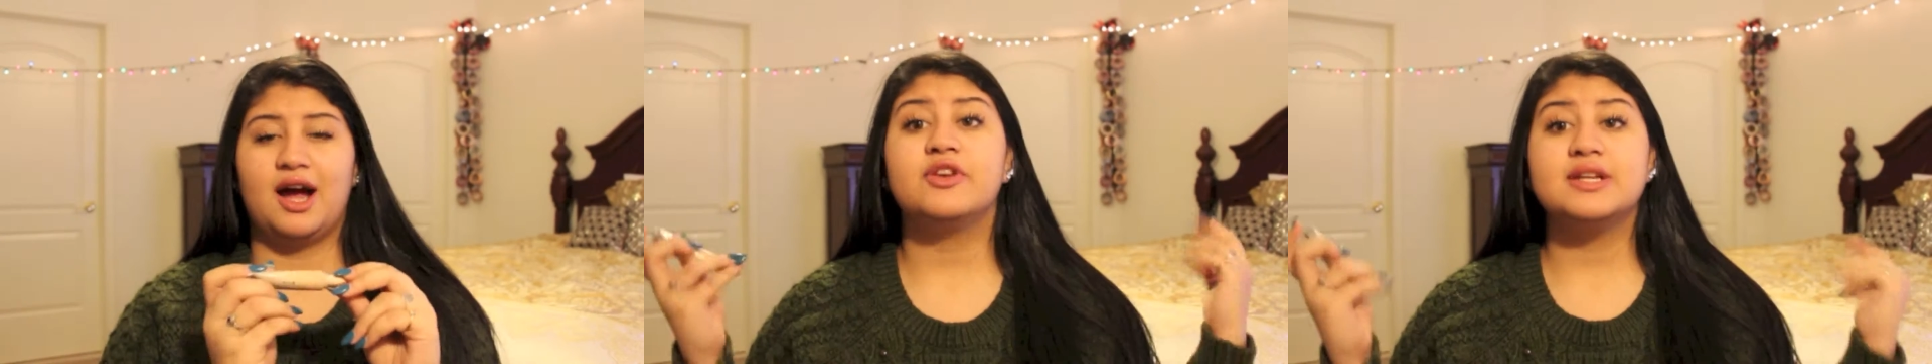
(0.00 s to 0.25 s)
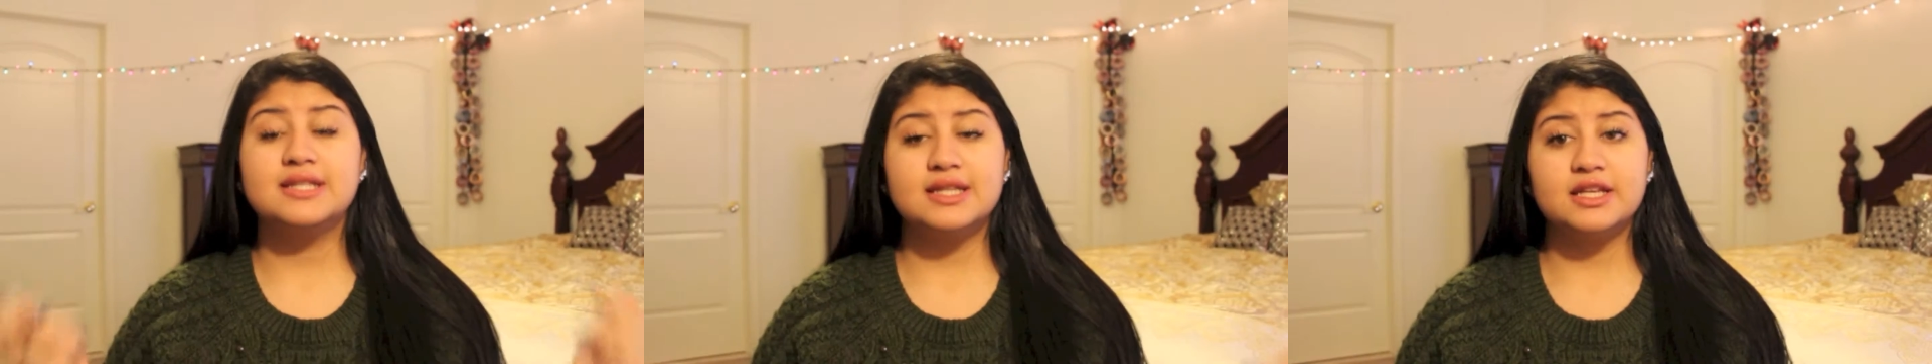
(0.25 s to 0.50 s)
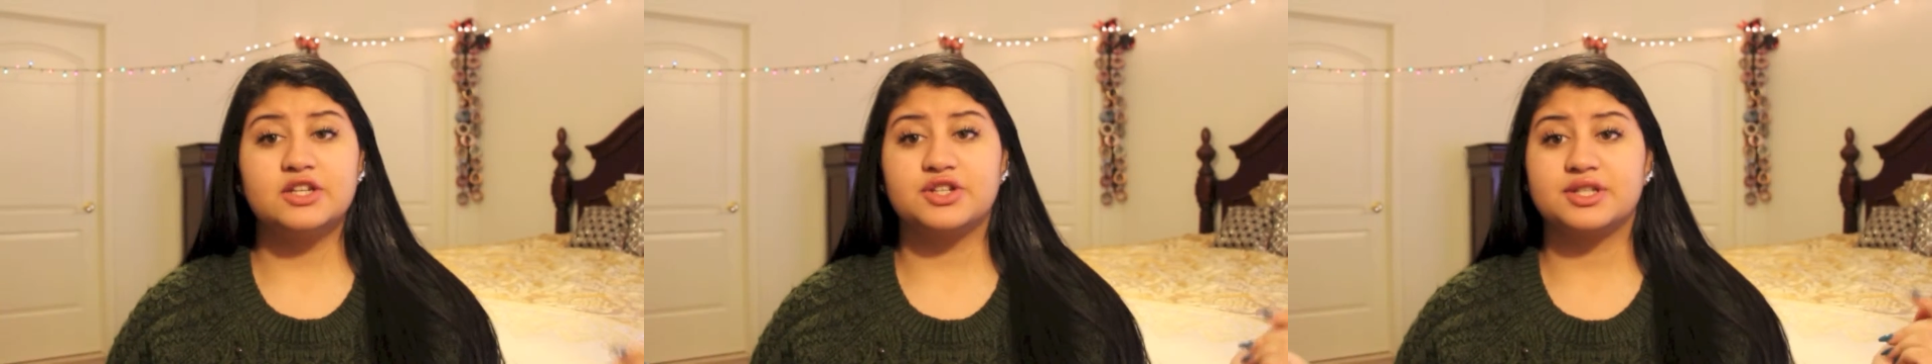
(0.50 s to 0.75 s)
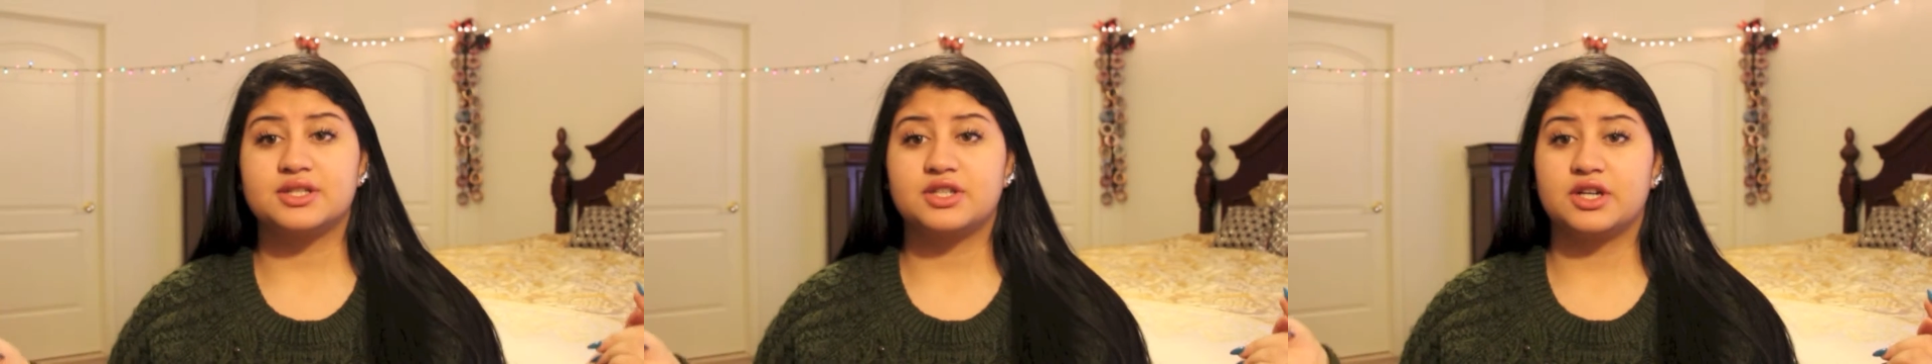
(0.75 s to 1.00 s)
Recently
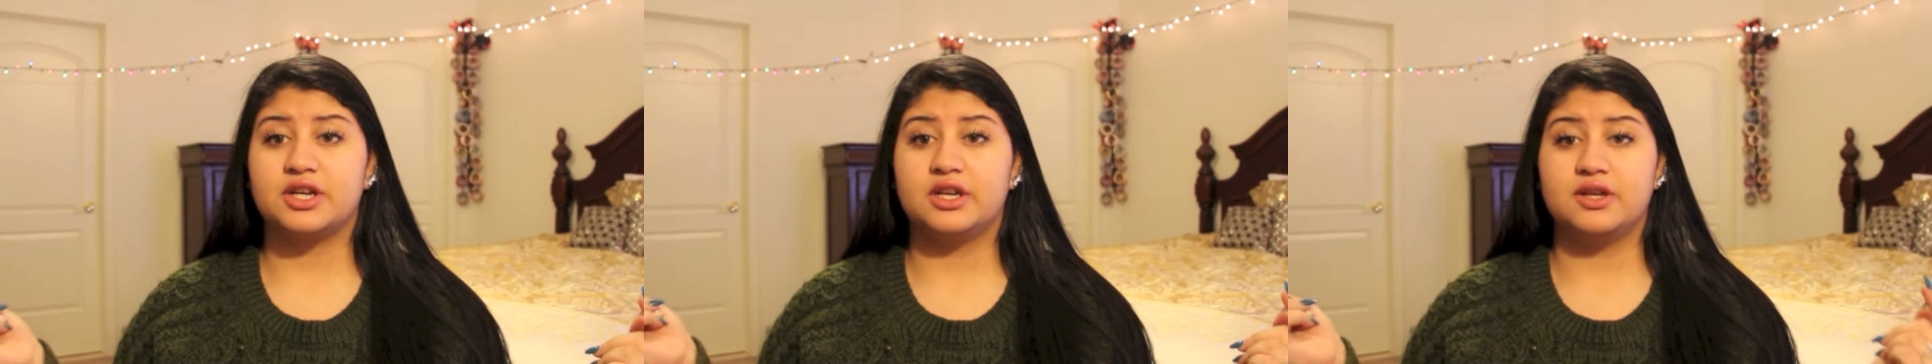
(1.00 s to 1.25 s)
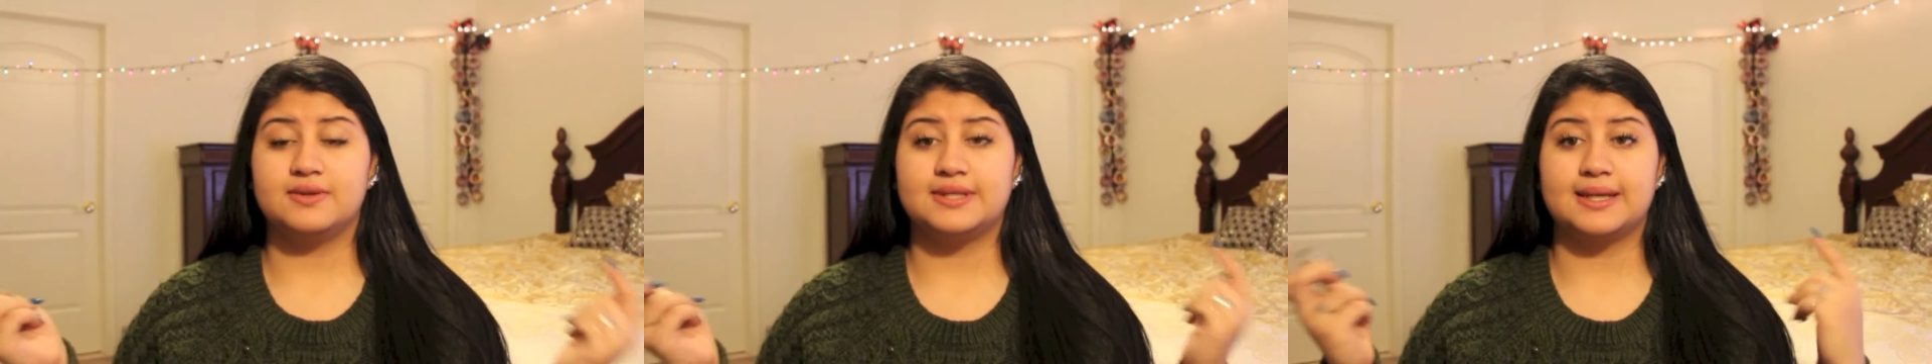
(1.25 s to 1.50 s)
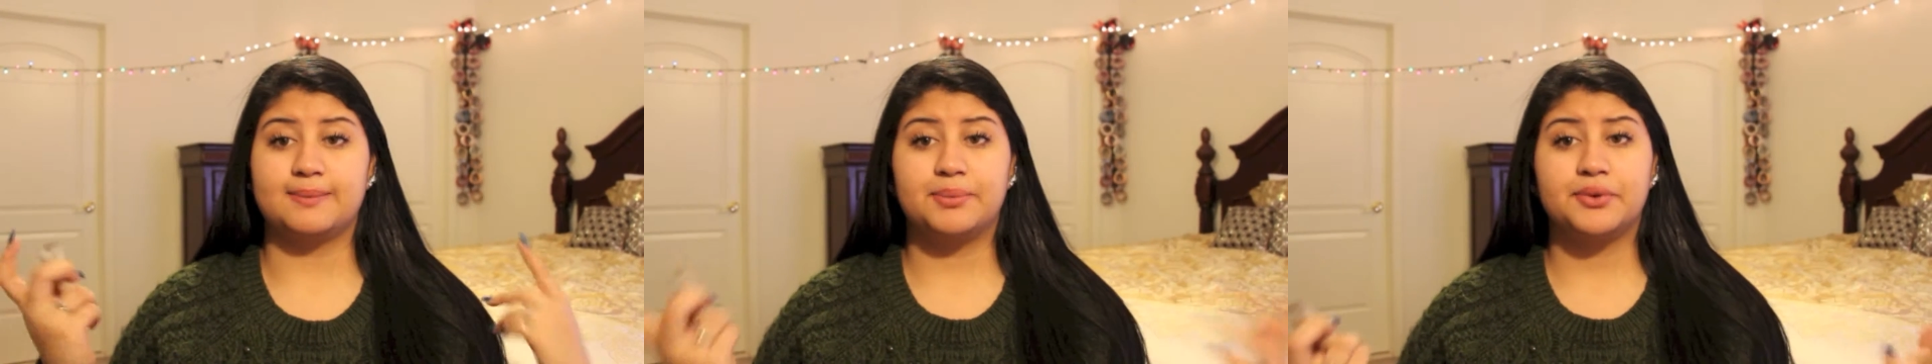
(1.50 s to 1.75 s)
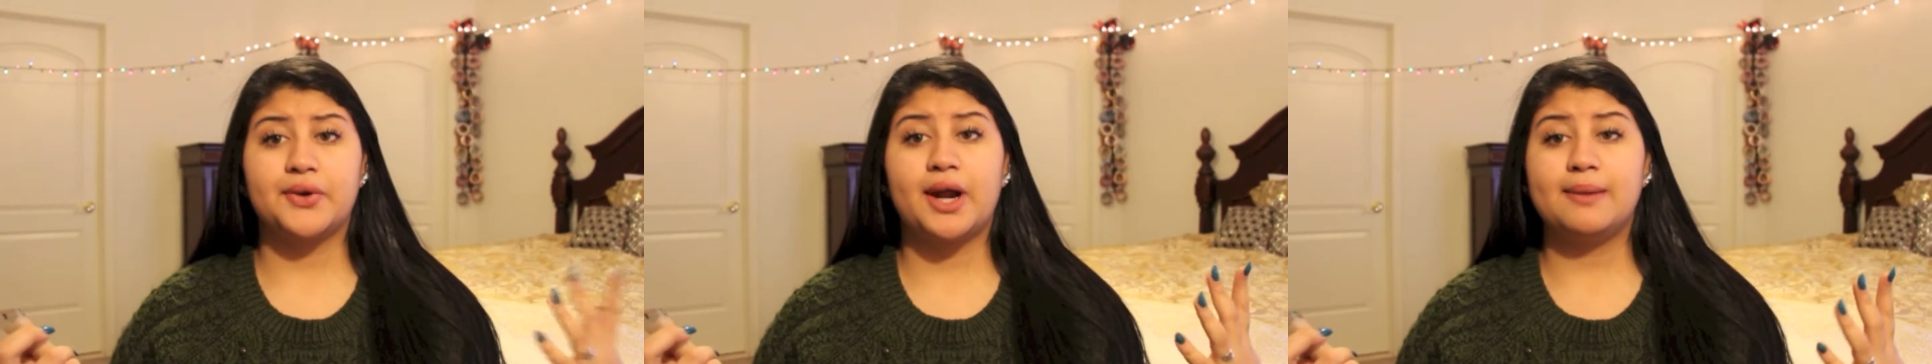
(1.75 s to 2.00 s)
just started using
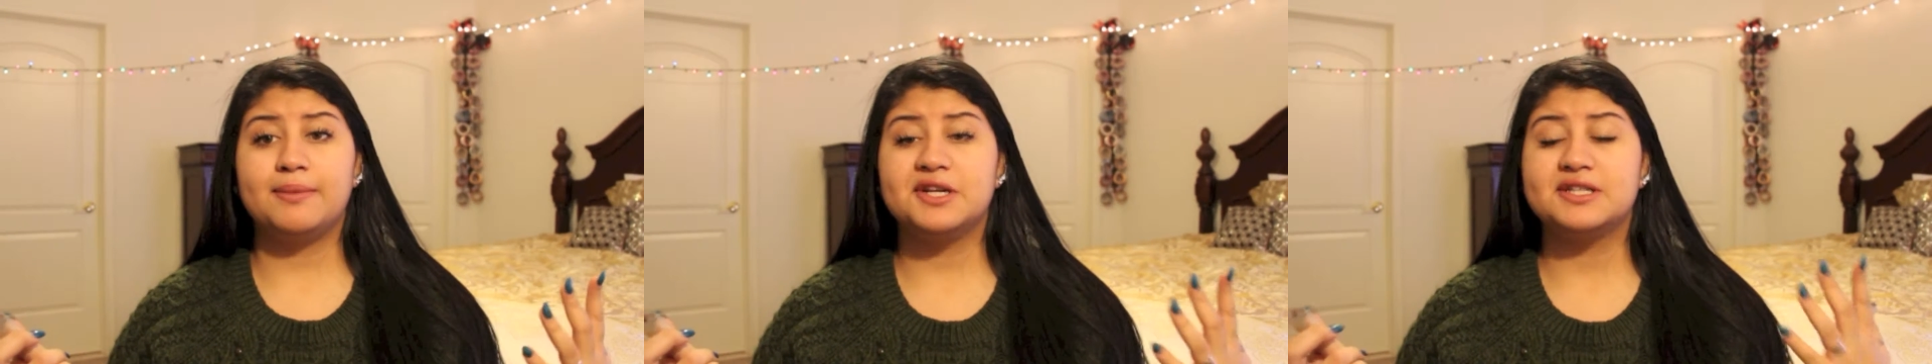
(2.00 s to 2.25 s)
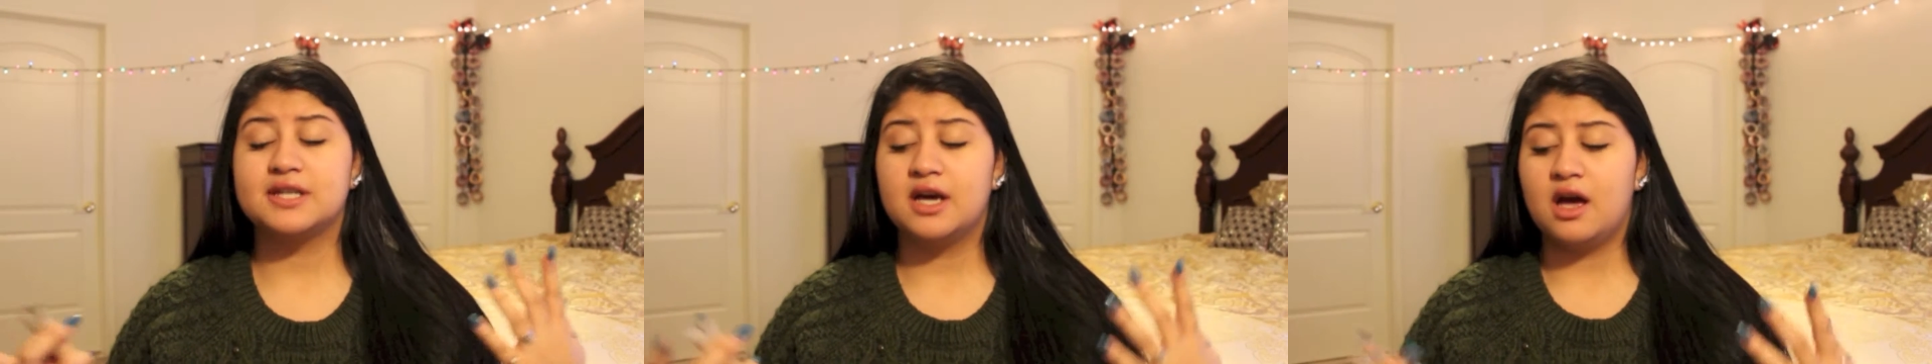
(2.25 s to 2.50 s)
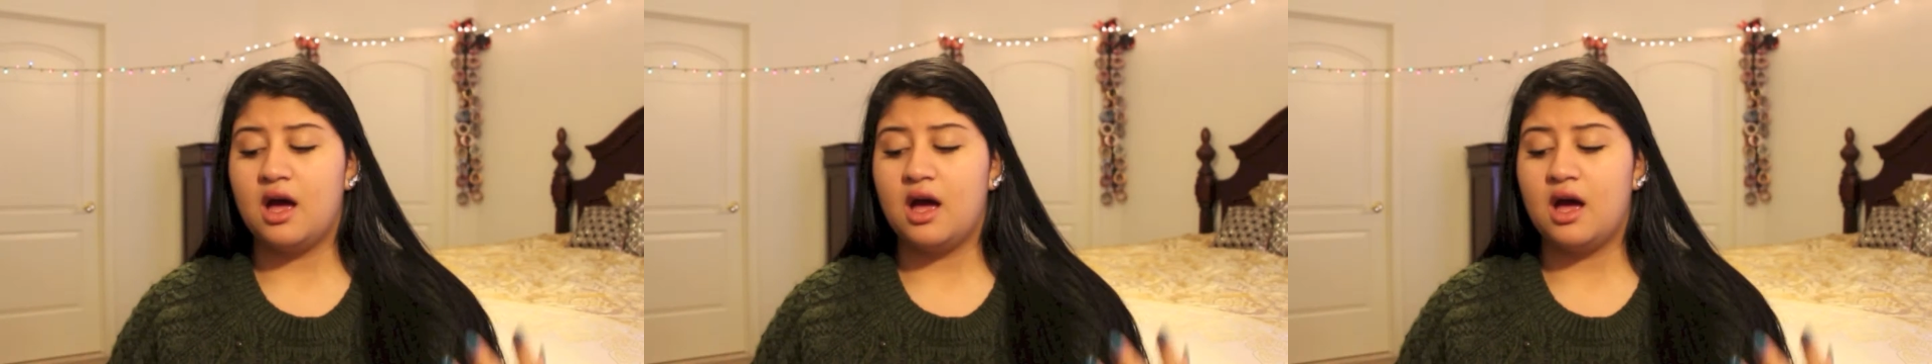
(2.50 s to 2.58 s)
primers.